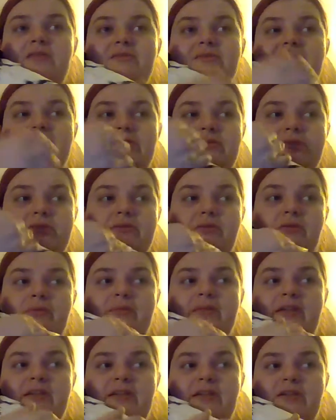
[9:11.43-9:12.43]

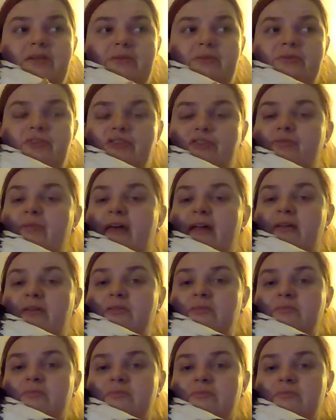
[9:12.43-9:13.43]
Normally they don't
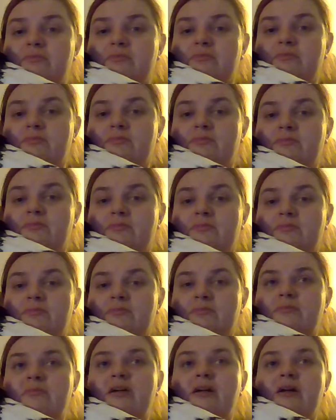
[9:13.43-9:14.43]
smell,
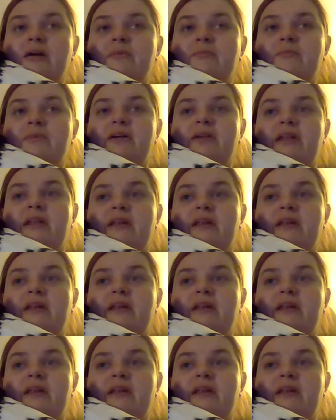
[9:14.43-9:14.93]
but